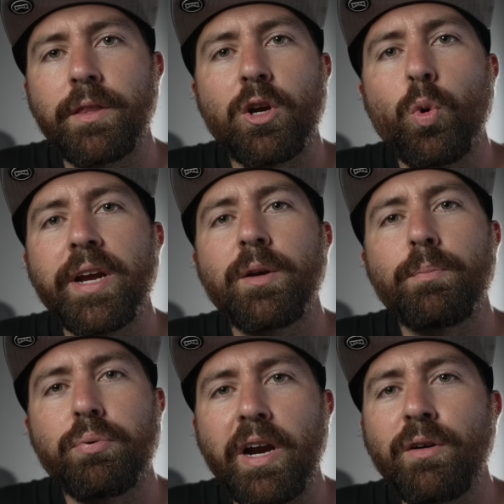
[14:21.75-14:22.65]
The quick
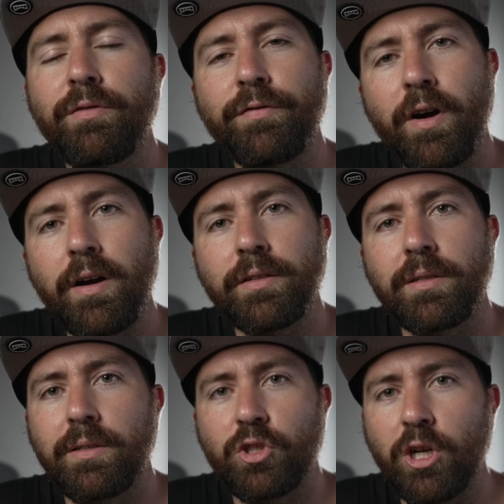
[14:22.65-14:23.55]
brown fox
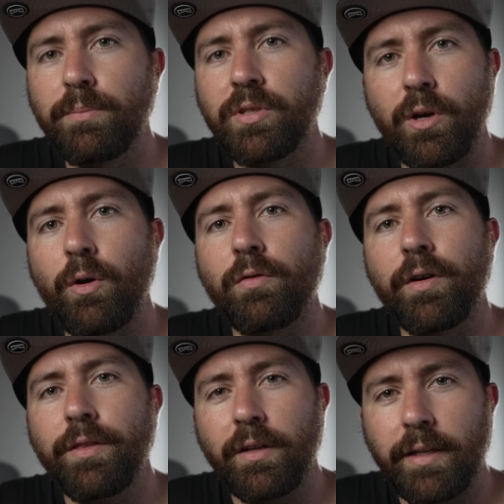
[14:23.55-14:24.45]
jumps over
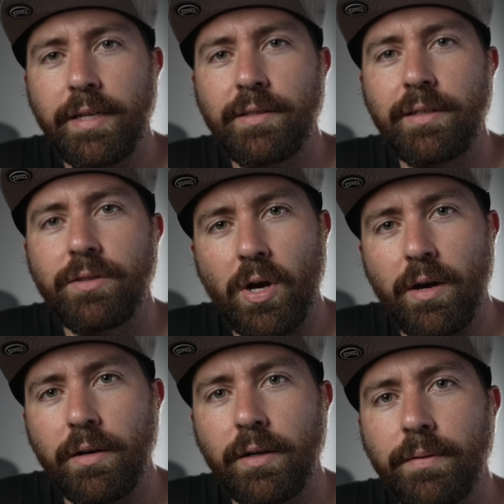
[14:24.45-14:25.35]
the lazy dog.